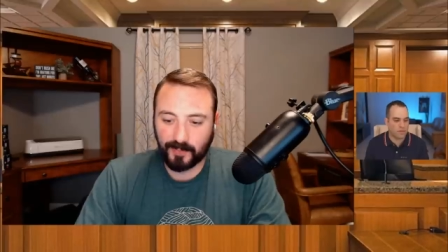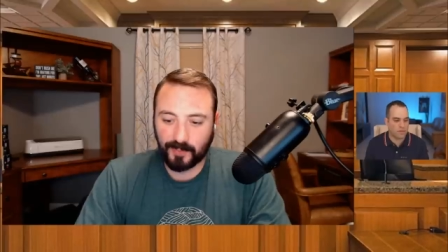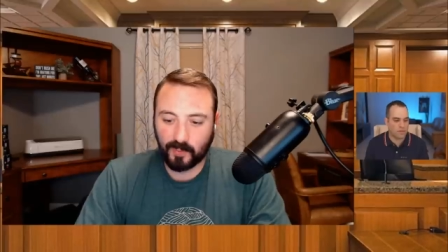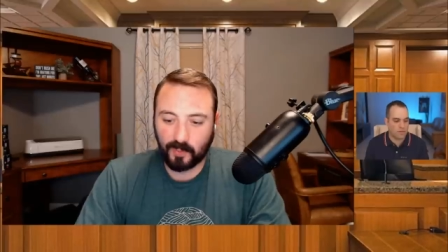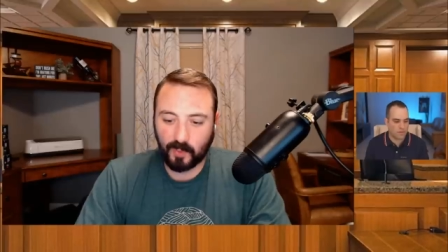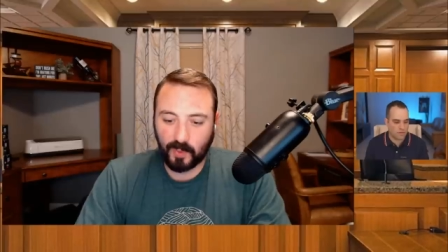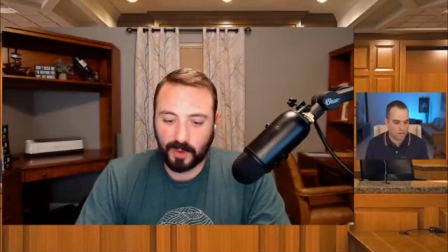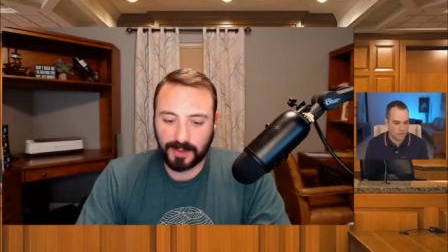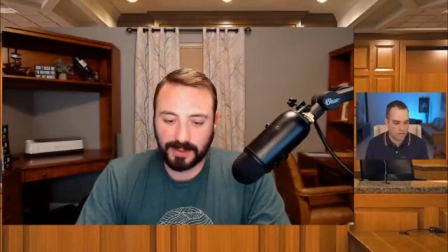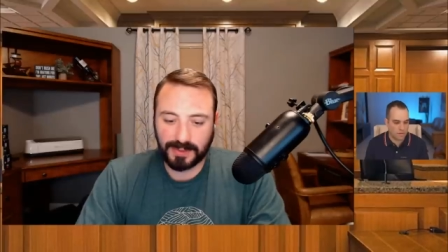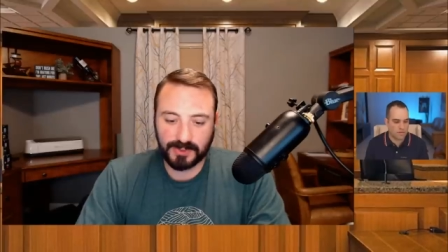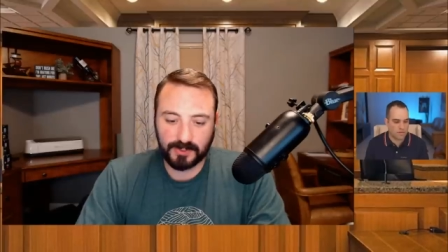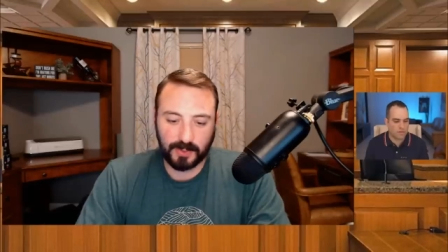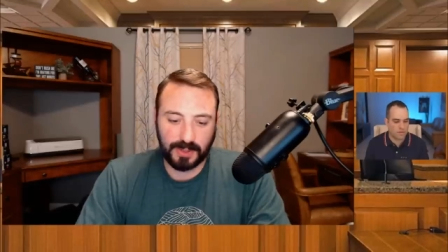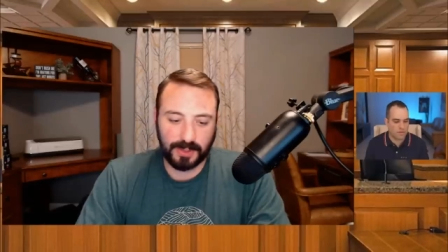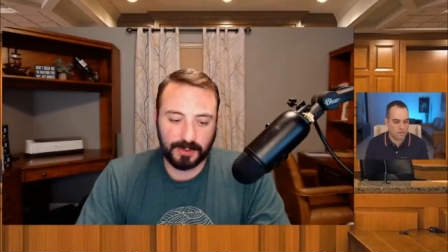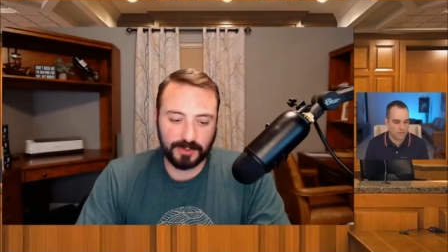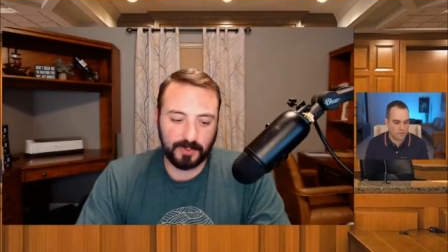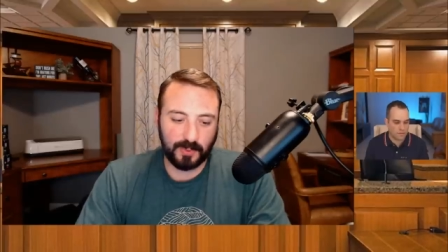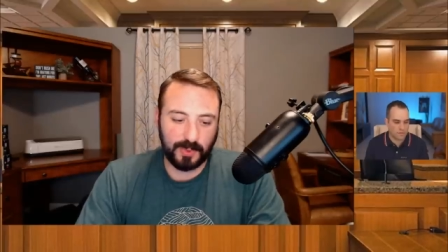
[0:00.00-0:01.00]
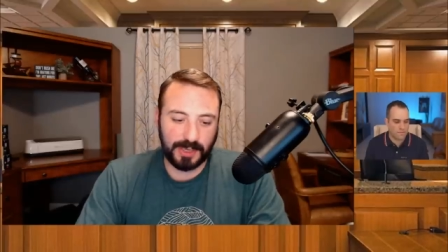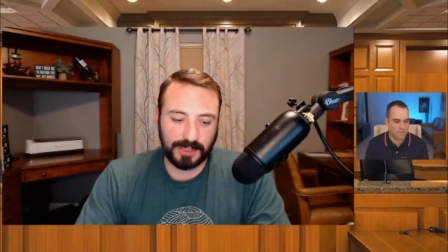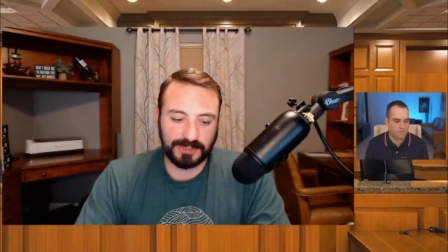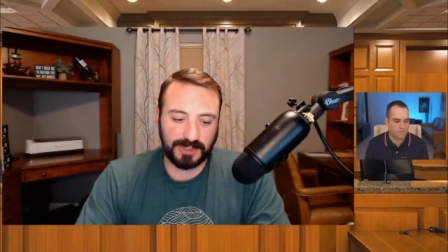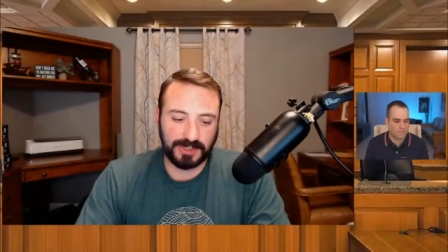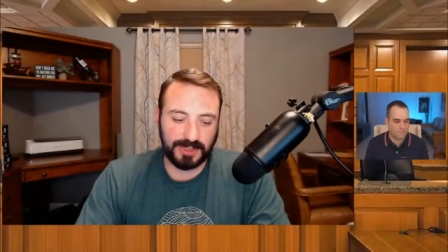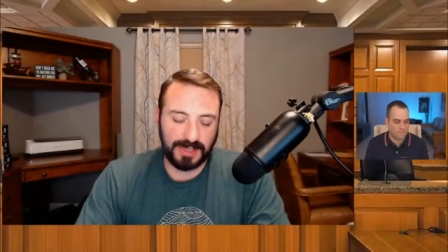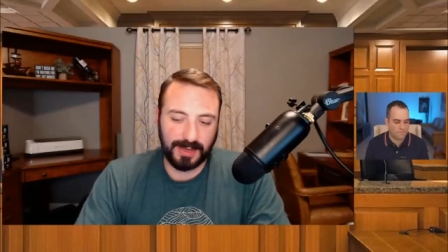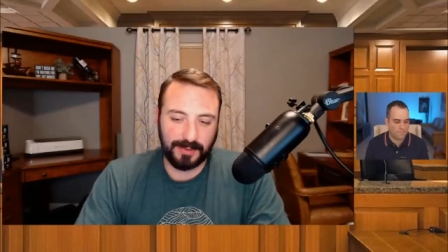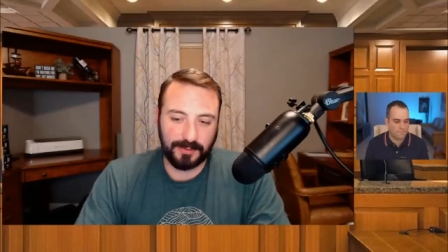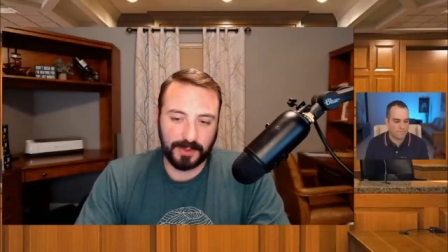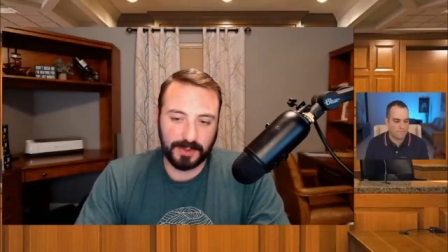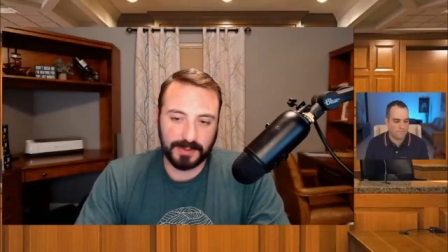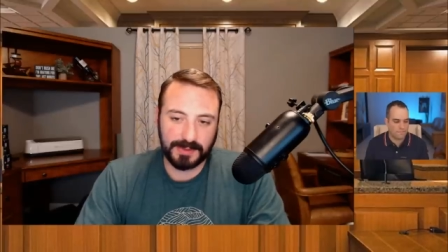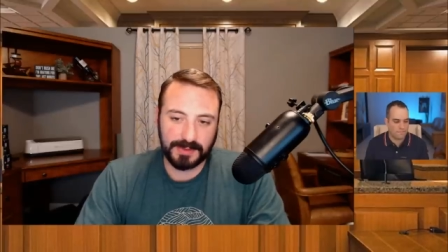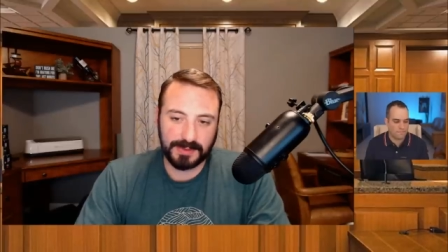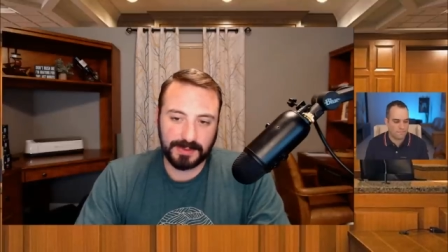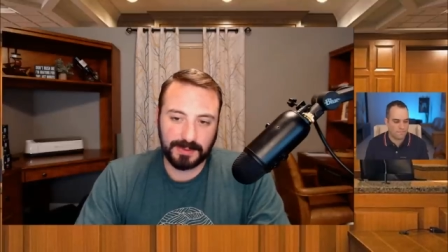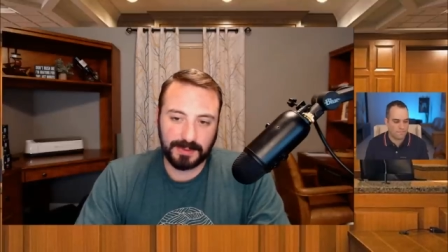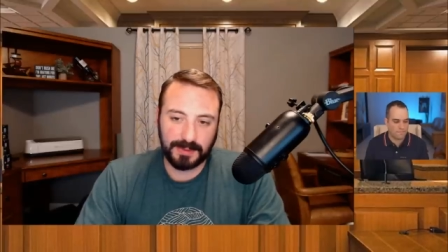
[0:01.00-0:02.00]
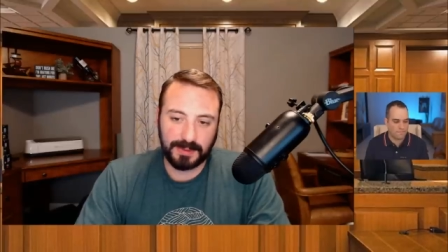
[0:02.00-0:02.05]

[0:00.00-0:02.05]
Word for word: One is when I was watching the evidence.